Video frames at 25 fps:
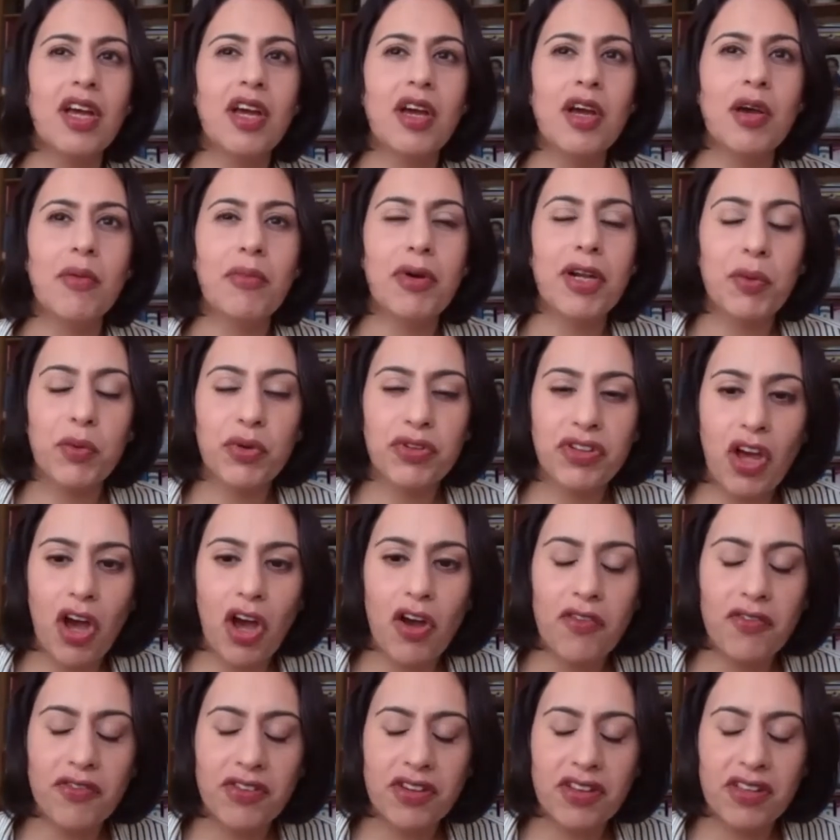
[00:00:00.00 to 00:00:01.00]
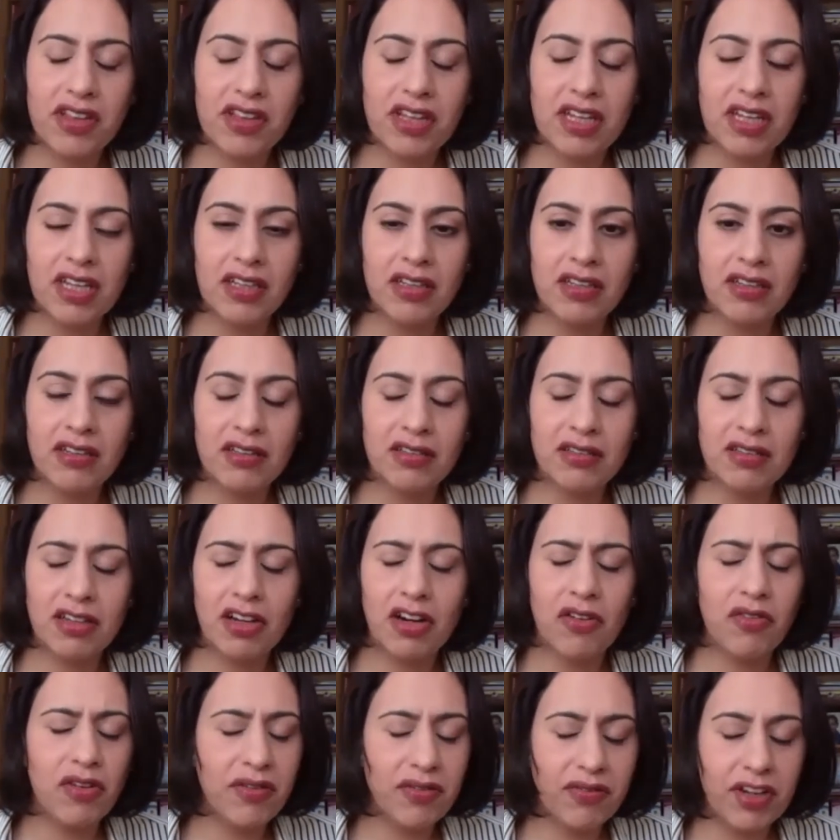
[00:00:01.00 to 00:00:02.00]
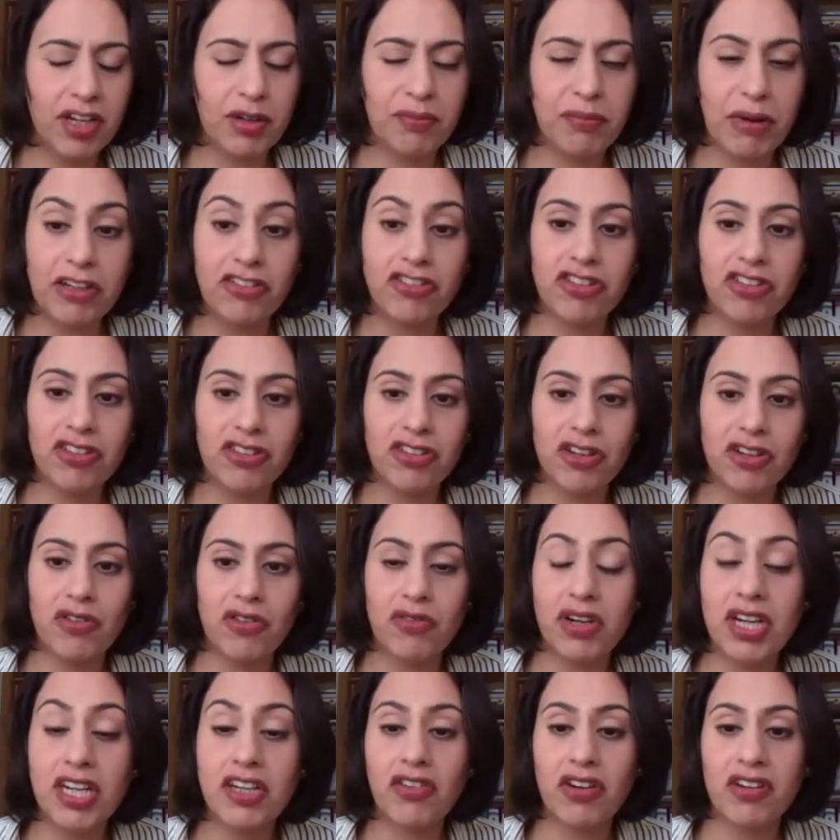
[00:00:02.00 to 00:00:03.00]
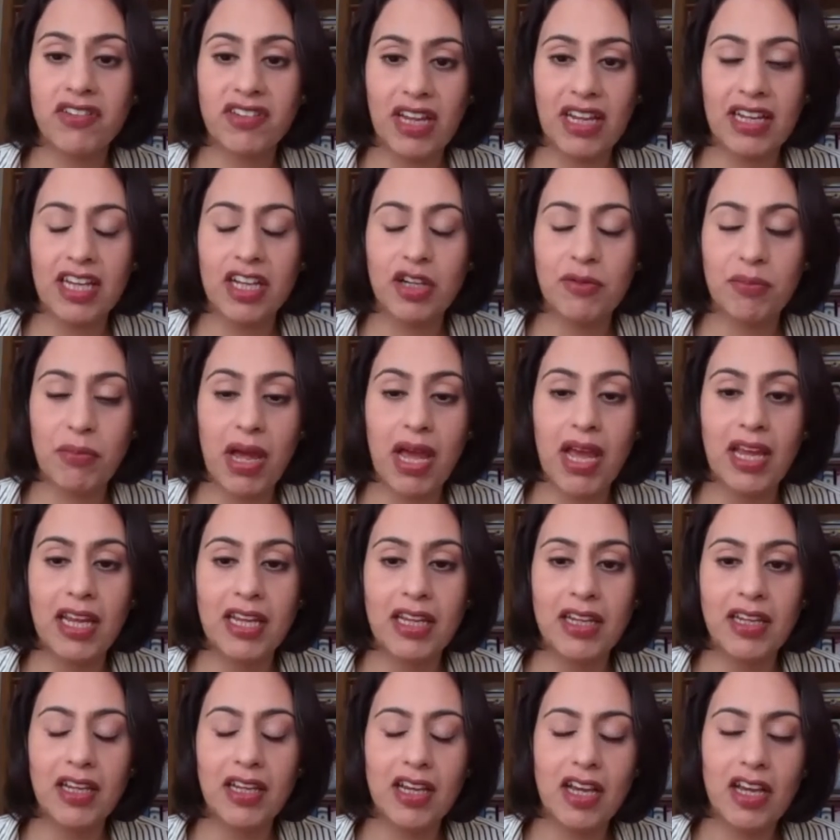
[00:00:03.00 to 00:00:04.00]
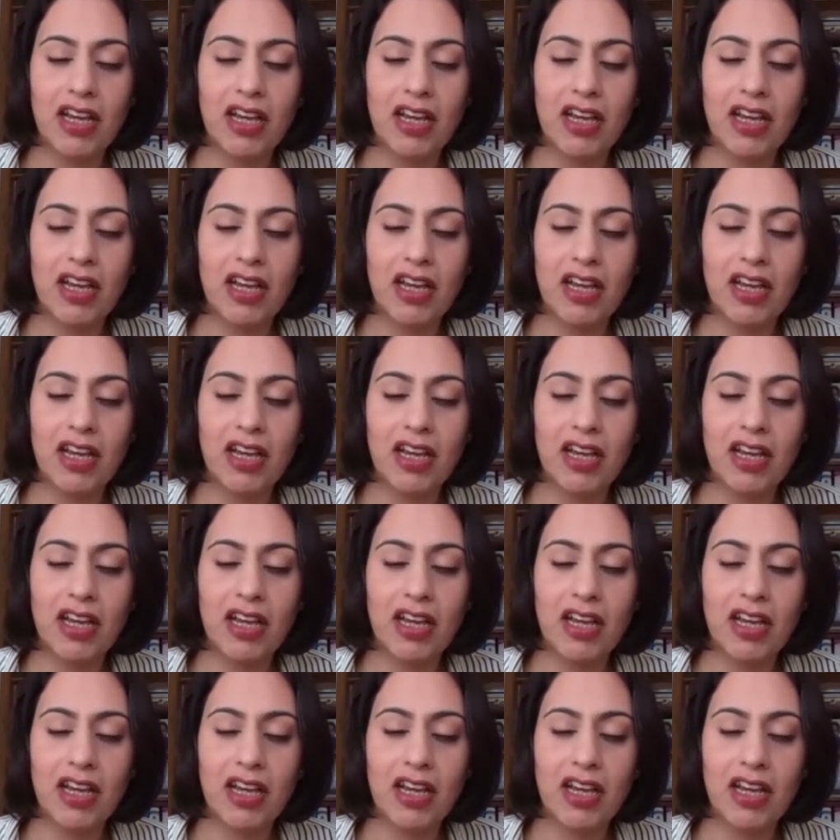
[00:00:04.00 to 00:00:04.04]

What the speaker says: But it was after the horrific Manchester Arena attack in May,